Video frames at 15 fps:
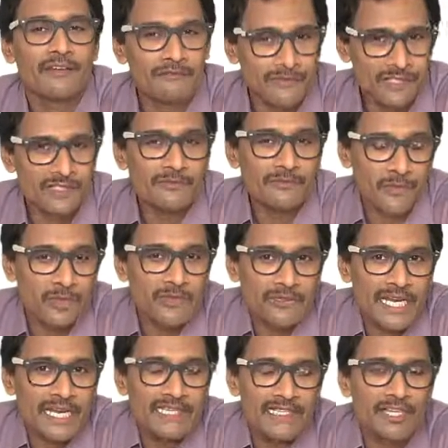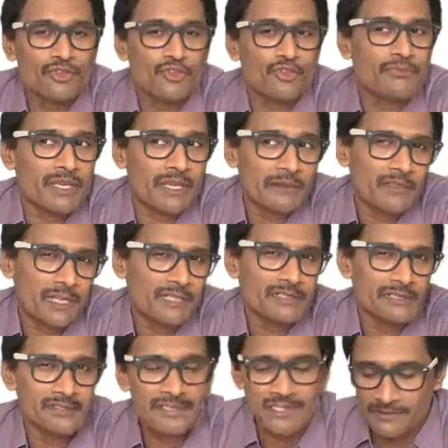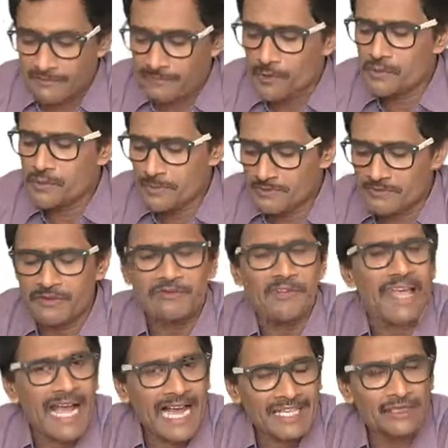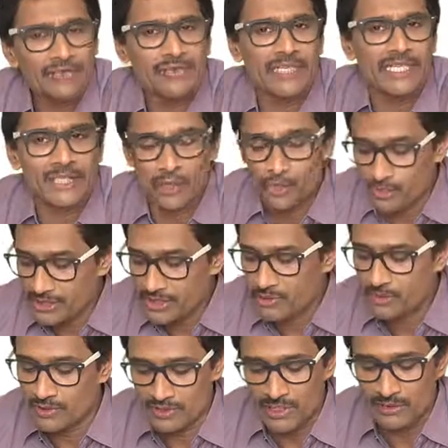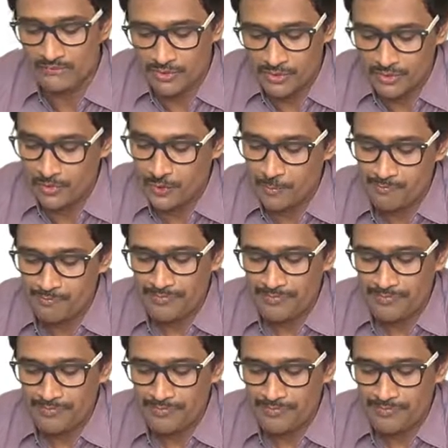which of course right now you may get a little confused, but when we actually do it, you will come to know.